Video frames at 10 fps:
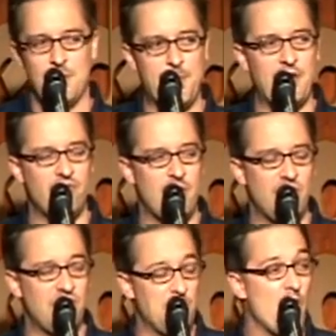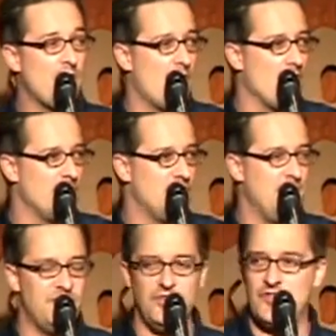My buddy drives a smart car, which
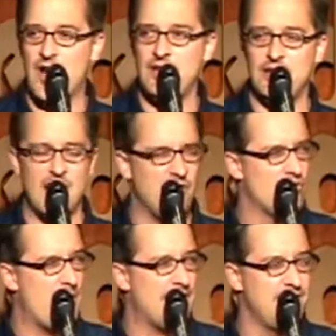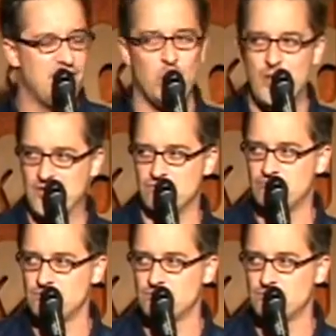means he's tiny and unattractive to women.